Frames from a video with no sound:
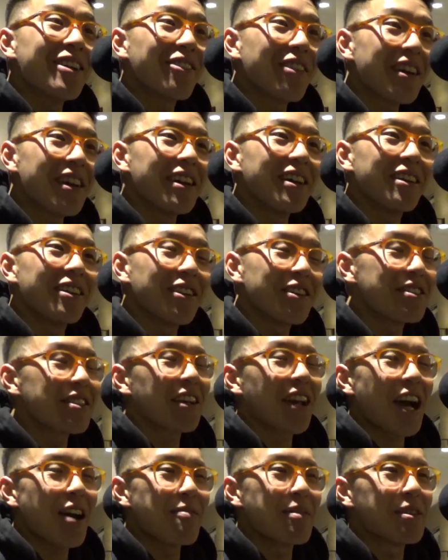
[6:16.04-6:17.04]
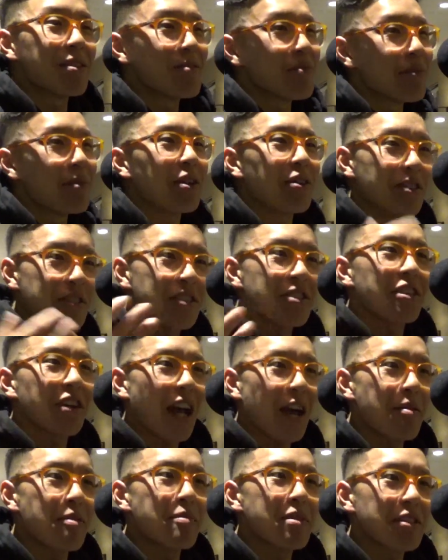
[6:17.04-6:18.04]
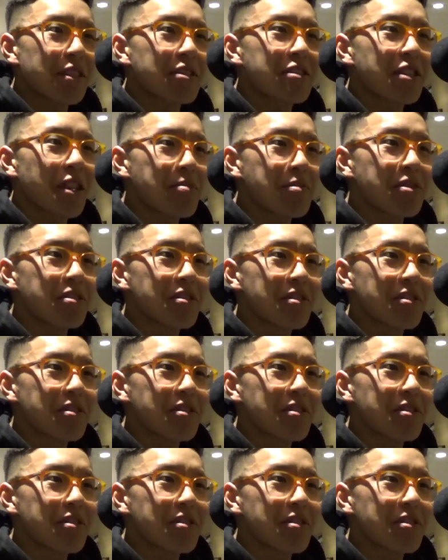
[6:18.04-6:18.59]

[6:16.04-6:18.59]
Right. It's a common. Is it a common misconception